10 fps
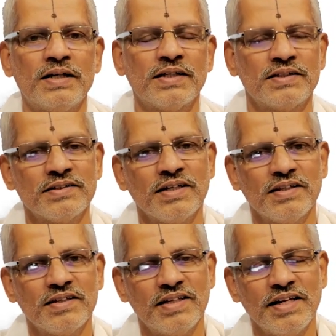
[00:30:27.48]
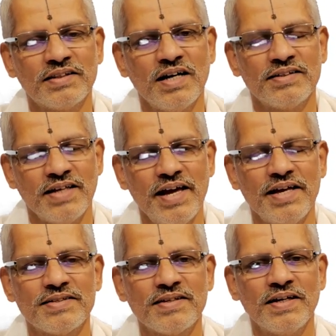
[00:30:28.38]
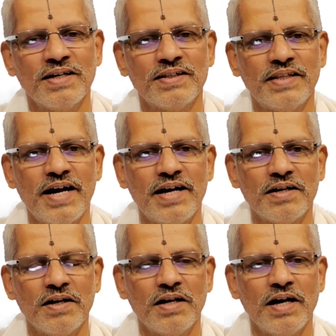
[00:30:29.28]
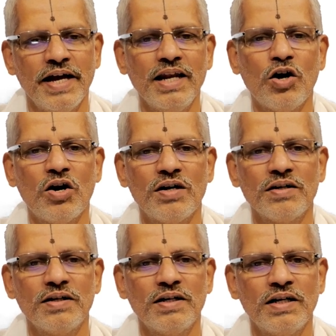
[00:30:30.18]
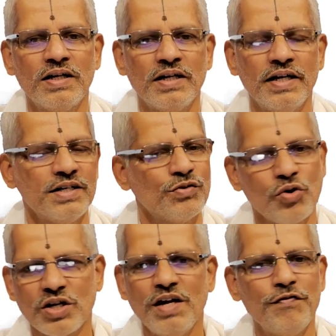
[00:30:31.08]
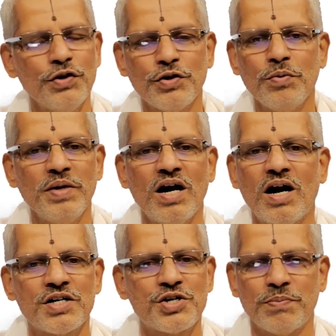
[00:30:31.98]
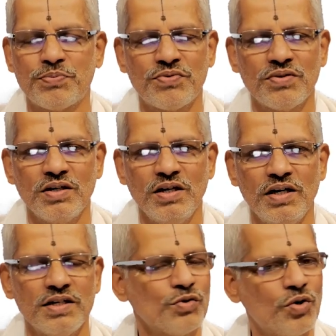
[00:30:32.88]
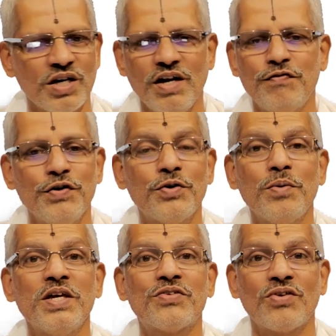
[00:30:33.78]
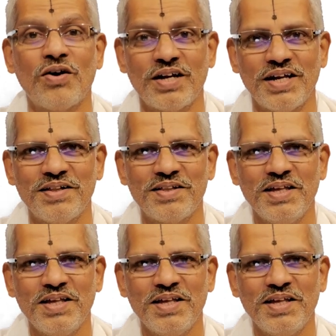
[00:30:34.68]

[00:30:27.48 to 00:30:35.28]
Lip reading: Satyasanda Tirtha says that, hey Lord, it is okay if you give me hardships. It is okay if you give me sorry.